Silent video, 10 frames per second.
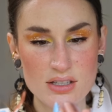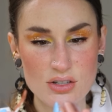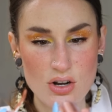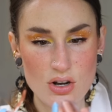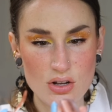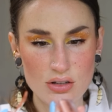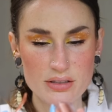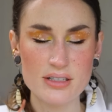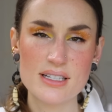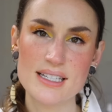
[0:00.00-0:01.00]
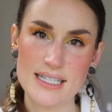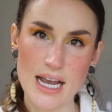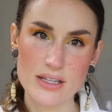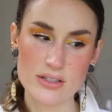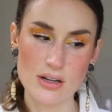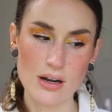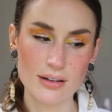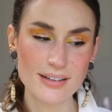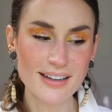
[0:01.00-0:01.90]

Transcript: is called Sad Song.